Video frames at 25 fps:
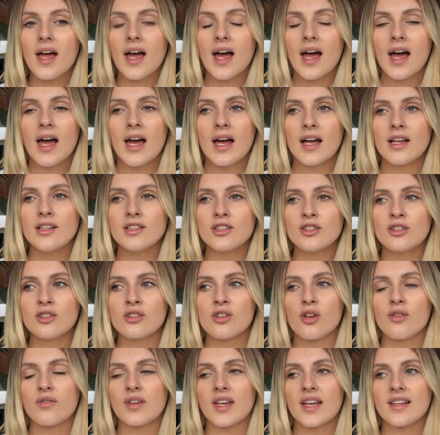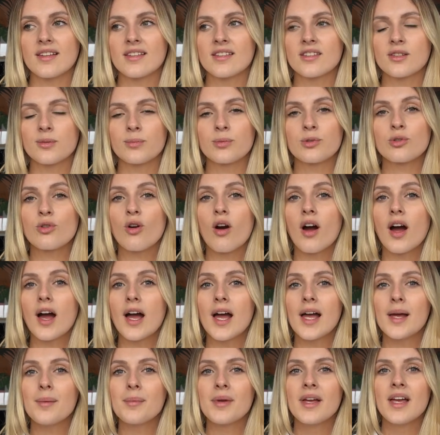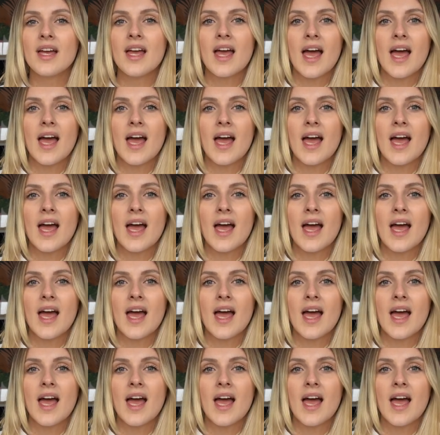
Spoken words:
And don't forget to subscribe.